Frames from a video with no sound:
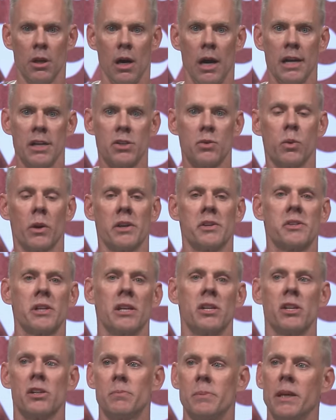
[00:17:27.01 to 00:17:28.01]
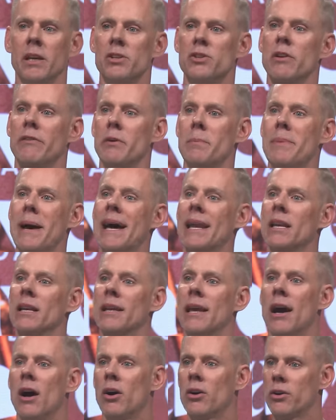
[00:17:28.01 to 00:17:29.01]
I just want to say just because you have a bad
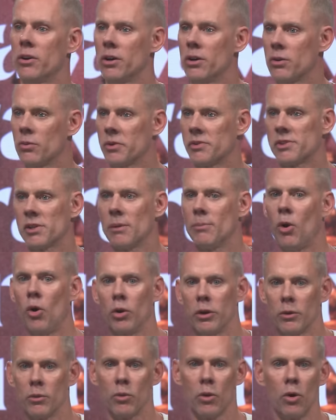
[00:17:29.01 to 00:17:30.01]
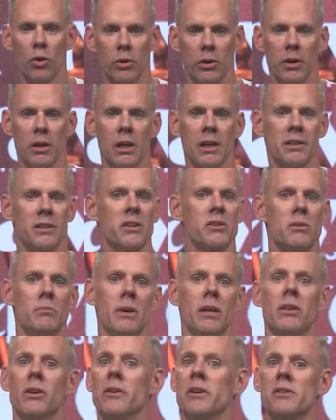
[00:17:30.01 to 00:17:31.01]
encounter with some holy roller doesn't
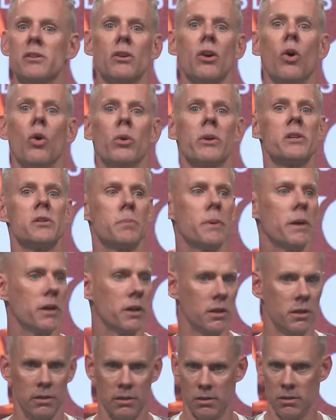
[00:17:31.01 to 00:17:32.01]
mean there isn't a Holy Spirit.